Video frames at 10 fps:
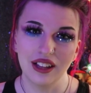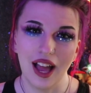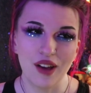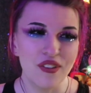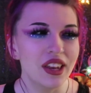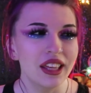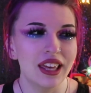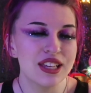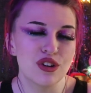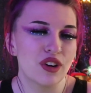I feel like
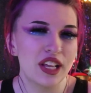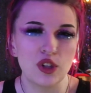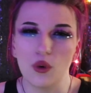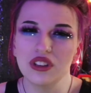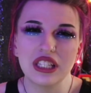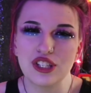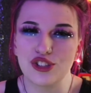he's already told these